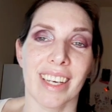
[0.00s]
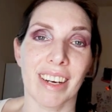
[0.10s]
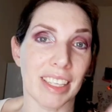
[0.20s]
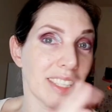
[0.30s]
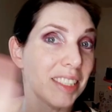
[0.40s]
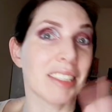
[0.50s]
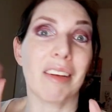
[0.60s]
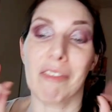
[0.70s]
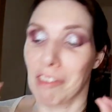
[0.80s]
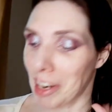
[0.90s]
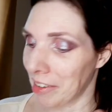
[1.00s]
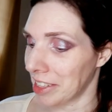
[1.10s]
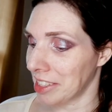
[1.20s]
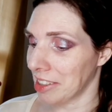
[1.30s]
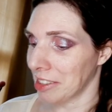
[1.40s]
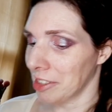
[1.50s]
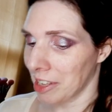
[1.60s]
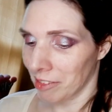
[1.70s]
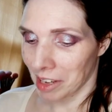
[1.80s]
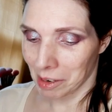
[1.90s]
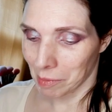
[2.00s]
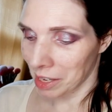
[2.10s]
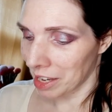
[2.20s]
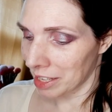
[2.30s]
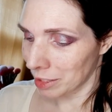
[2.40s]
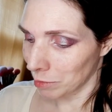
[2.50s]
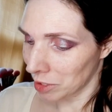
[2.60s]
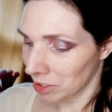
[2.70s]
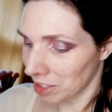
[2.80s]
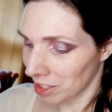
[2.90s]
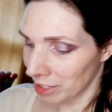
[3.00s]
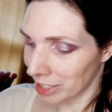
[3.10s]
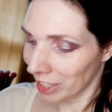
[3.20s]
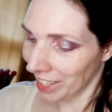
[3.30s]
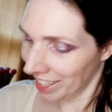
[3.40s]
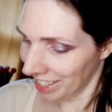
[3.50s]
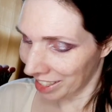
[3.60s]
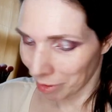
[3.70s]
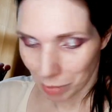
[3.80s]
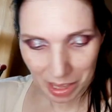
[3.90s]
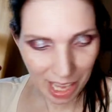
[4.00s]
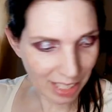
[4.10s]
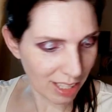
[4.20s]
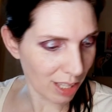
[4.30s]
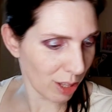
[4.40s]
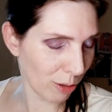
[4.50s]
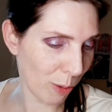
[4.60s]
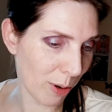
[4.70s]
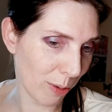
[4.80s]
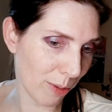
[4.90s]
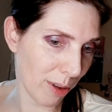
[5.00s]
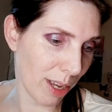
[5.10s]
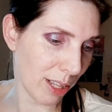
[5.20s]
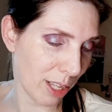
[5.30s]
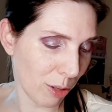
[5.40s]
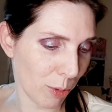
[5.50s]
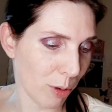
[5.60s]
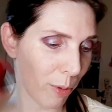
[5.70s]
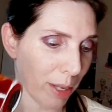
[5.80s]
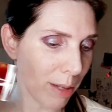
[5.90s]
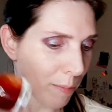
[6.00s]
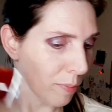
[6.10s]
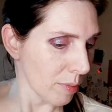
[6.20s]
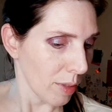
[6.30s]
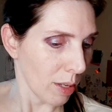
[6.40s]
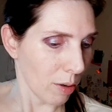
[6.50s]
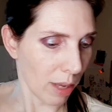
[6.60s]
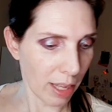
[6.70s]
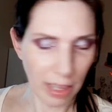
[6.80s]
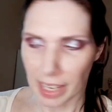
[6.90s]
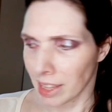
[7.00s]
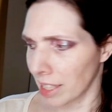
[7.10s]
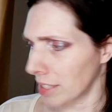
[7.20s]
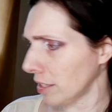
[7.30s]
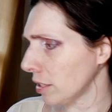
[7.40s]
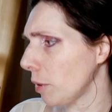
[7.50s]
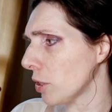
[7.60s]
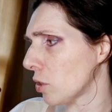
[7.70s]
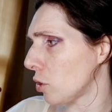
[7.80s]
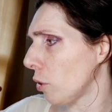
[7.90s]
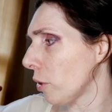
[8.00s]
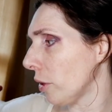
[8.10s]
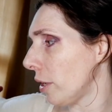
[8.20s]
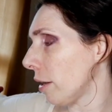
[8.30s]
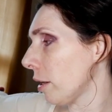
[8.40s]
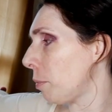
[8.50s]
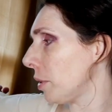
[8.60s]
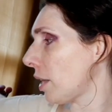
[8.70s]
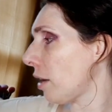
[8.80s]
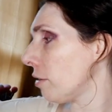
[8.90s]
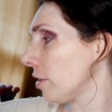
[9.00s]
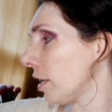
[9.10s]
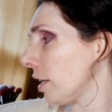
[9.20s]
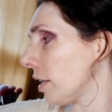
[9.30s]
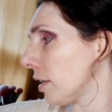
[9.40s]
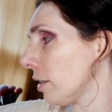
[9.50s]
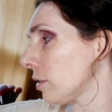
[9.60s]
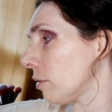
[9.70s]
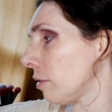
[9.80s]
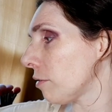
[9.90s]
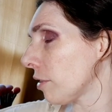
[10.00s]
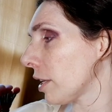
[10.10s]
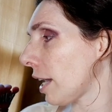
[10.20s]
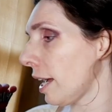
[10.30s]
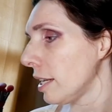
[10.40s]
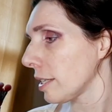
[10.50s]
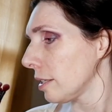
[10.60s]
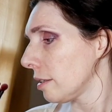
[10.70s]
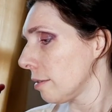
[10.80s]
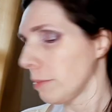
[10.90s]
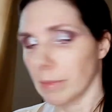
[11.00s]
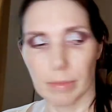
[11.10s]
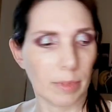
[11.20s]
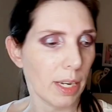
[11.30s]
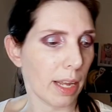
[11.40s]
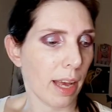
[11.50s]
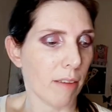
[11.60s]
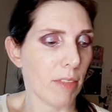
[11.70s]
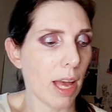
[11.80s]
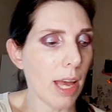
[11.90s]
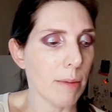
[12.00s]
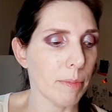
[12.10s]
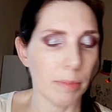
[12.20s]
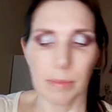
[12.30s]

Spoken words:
All right, this is a very dark look I've got on my eyes. I'm still not used to it. But that's the thorn, thorn oil. I like this. It smells so good. I'm going to put that over here so I don't forget that I have that.